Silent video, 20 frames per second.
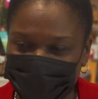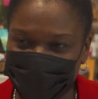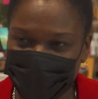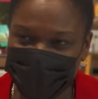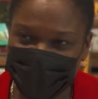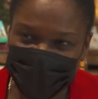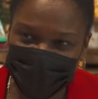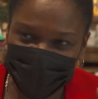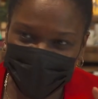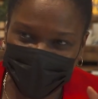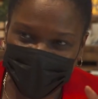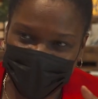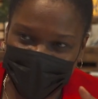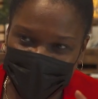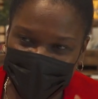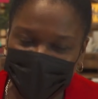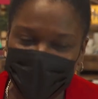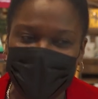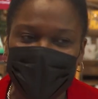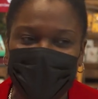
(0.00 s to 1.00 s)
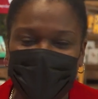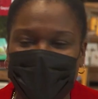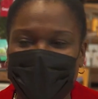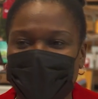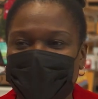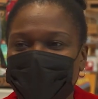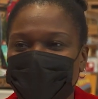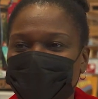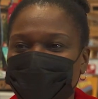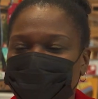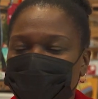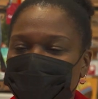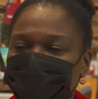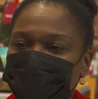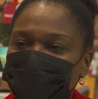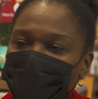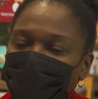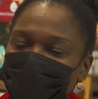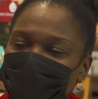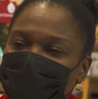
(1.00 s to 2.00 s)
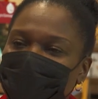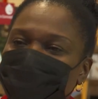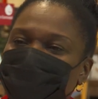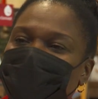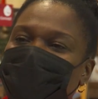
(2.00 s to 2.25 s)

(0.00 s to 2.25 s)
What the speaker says: Christmas in July, i.e. from now you can